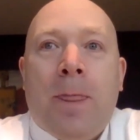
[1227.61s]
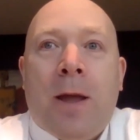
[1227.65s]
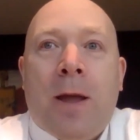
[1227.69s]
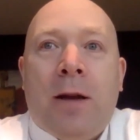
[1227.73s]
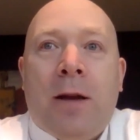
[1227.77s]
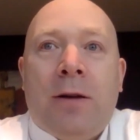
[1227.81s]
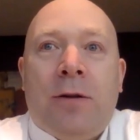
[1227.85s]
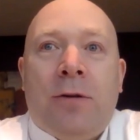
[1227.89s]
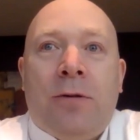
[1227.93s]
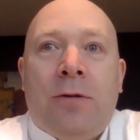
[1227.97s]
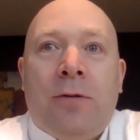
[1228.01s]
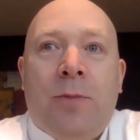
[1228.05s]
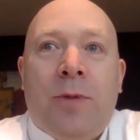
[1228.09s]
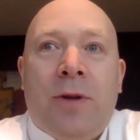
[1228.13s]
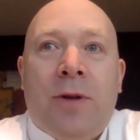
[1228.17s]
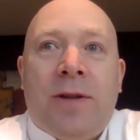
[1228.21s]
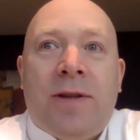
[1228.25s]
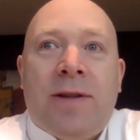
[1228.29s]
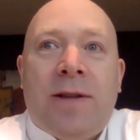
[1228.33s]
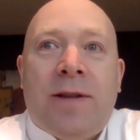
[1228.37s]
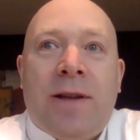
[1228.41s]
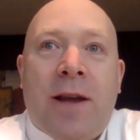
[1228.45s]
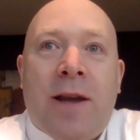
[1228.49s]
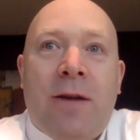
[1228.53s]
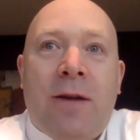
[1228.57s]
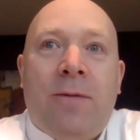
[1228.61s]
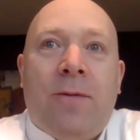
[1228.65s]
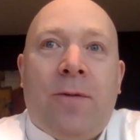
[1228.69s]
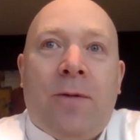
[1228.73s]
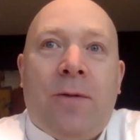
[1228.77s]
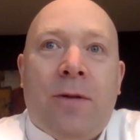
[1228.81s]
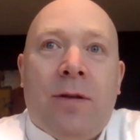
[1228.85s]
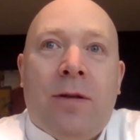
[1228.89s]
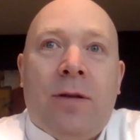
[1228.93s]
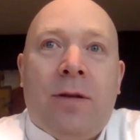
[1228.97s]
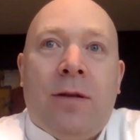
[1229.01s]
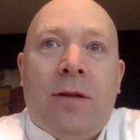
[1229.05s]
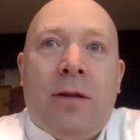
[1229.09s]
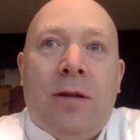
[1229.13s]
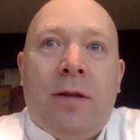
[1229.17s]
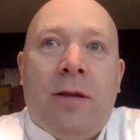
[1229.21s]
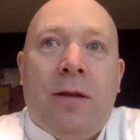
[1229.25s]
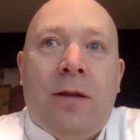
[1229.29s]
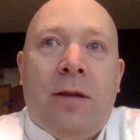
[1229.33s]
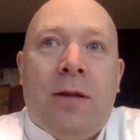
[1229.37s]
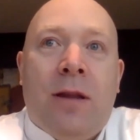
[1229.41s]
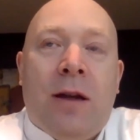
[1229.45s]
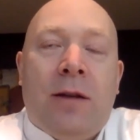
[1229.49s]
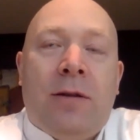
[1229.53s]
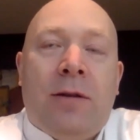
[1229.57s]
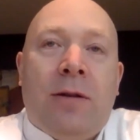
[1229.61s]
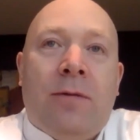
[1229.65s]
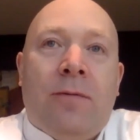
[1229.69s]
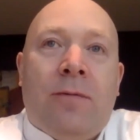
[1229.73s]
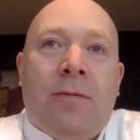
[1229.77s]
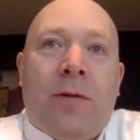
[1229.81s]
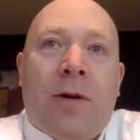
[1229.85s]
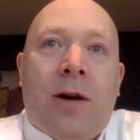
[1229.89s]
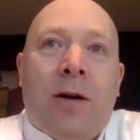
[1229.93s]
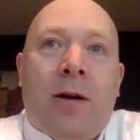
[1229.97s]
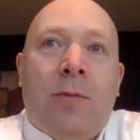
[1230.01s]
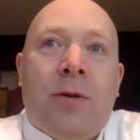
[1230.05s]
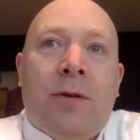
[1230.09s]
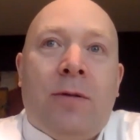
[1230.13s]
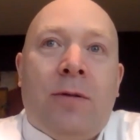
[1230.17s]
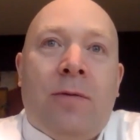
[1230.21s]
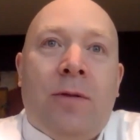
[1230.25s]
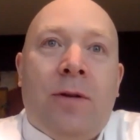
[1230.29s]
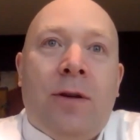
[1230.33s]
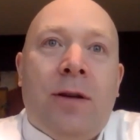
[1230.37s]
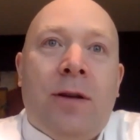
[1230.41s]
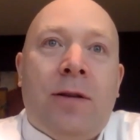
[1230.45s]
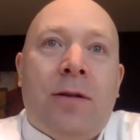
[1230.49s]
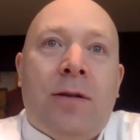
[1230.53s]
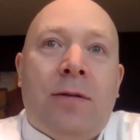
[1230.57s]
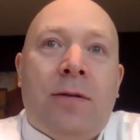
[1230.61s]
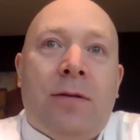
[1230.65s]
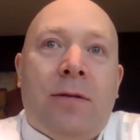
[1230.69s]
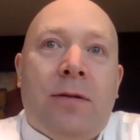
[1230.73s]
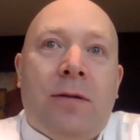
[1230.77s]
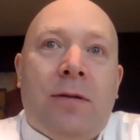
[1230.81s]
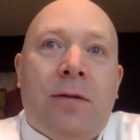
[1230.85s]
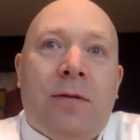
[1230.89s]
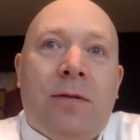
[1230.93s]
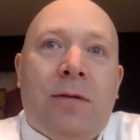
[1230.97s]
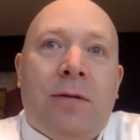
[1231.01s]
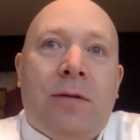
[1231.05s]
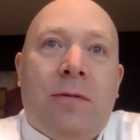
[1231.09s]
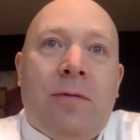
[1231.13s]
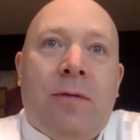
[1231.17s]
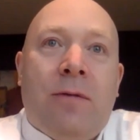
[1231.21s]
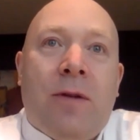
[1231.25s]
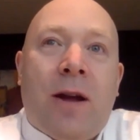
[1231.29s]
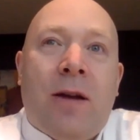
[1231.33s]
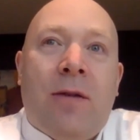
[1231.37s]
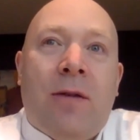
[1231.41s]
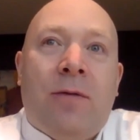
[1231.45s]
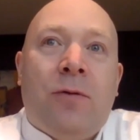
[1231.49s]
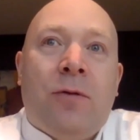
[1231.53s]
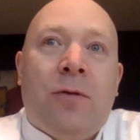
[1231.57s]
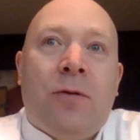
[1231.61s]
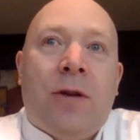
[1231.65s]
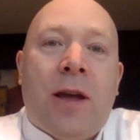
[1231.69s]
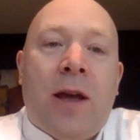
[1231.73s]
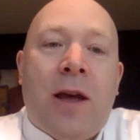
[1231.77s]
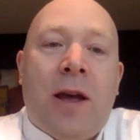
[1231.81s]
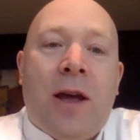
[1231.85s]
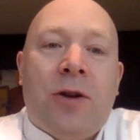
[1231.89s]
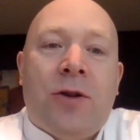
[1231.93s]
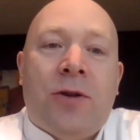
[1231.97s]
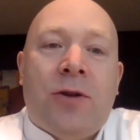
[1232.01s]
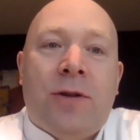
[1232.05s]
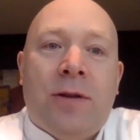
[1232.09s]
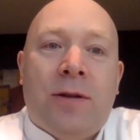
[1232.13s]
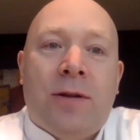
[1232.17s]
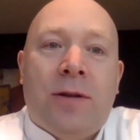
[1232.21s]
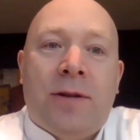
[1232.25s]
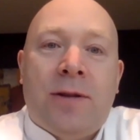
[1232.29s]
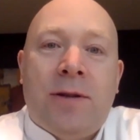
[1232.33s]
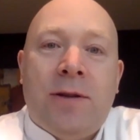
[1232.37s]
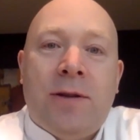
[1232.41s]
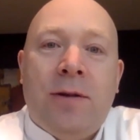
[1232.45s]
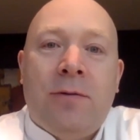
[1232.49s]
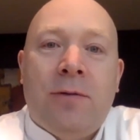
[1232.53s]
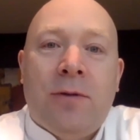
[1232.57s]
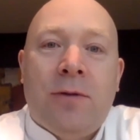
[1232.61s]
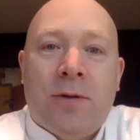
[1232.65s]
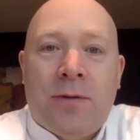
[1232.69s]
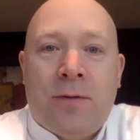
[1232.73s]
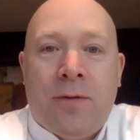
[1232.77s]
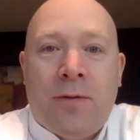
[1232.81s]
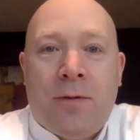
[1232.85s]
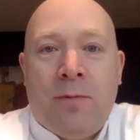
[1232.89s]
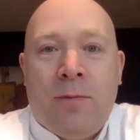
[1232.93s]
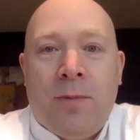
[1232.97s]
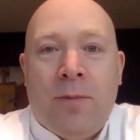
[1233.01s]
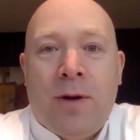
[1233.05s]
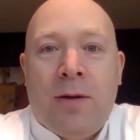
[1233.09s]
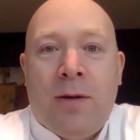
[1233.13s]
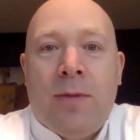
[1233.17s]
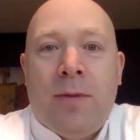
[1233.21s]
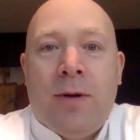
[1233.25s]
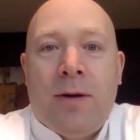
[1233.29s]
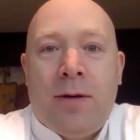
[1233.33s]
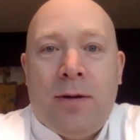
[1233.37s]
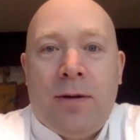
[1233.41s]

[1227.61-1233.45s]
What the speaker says: And to be safe in that environment, we need we have to catch the signals from Baba.